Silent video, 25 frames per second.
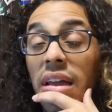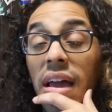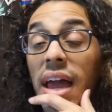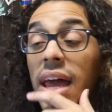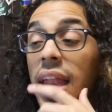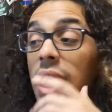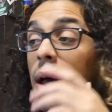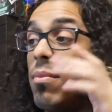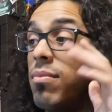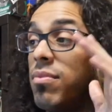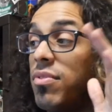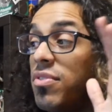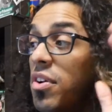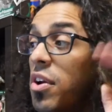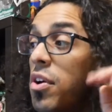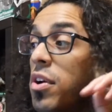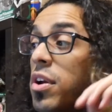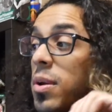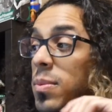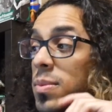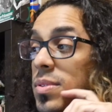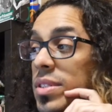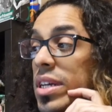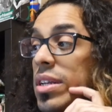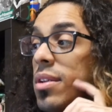and i'm
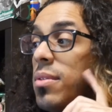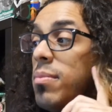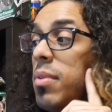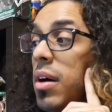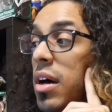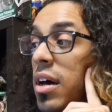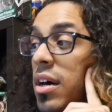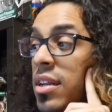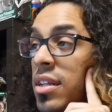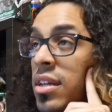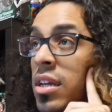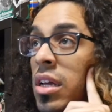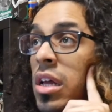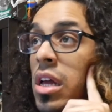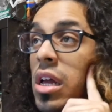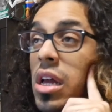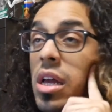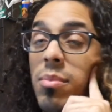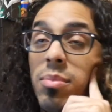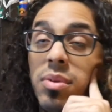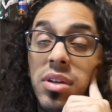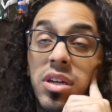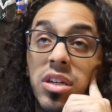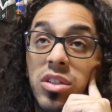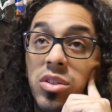very upset about it
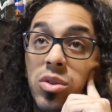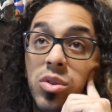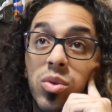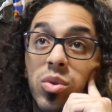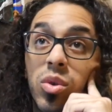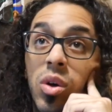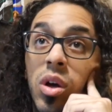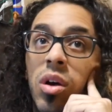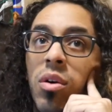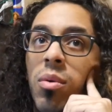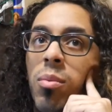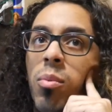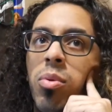because it was uh,